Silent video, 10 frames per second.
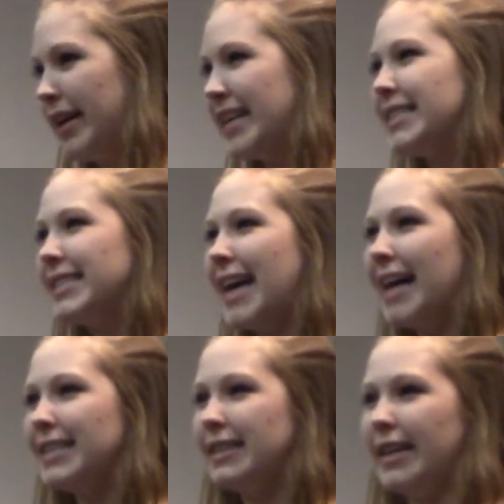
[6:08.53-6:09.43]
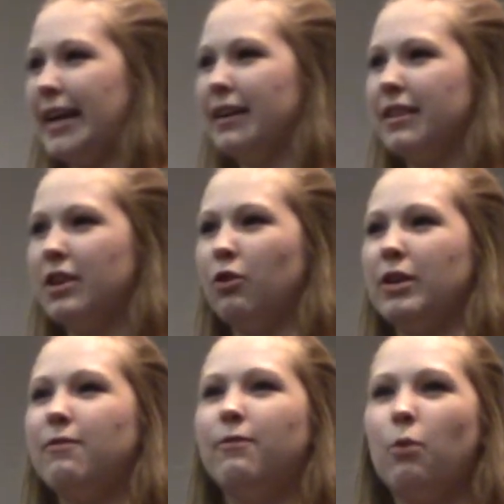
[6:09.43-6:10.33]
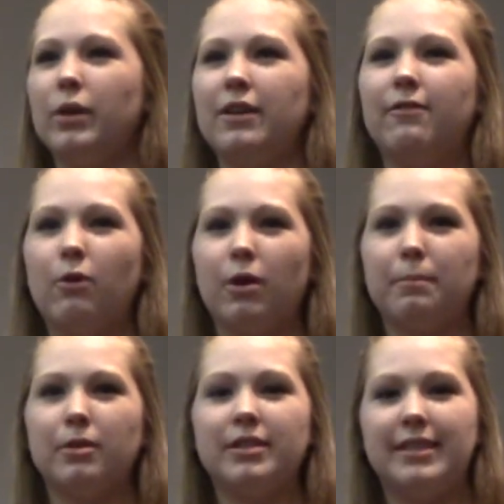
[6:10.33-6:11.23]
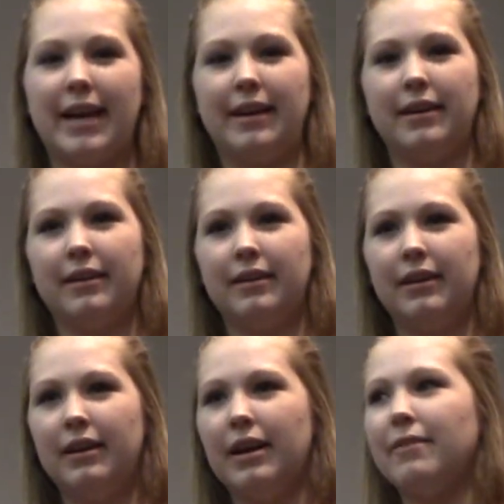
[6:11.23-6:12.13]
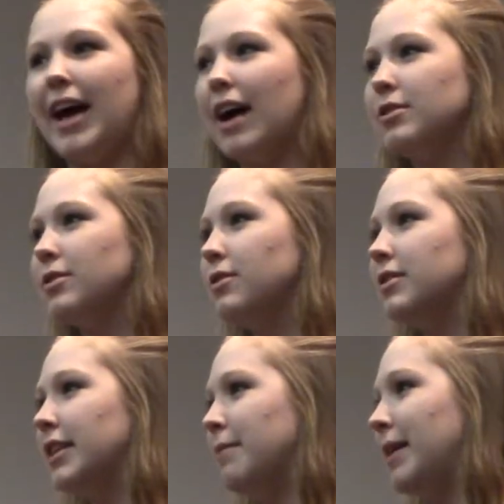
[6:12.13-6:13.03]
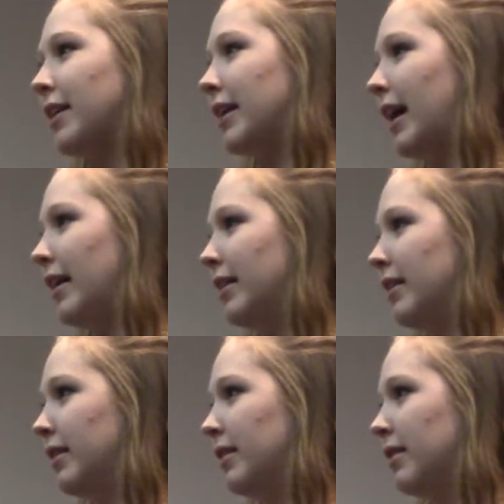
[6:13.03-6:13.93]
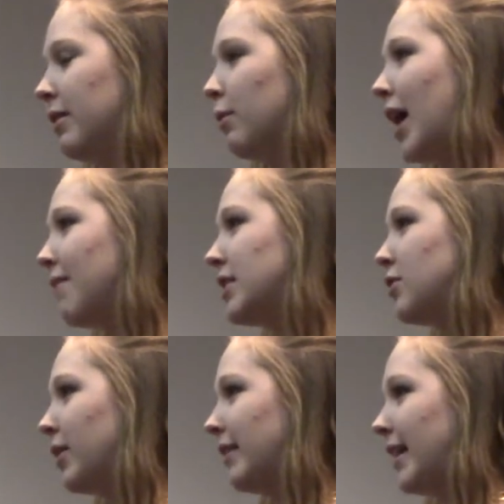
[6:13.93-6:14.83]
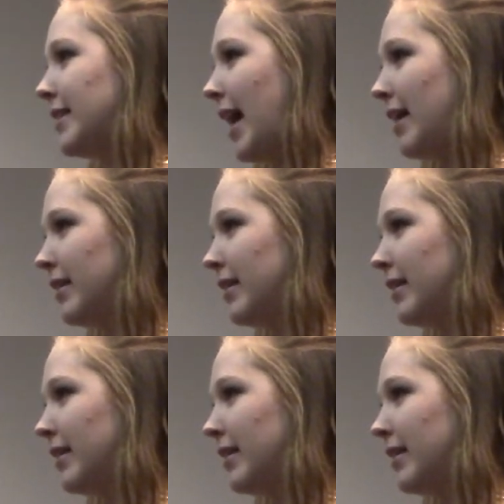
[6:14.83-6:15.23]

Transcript: It's sad to think that only 44% of households in America will have a story like that.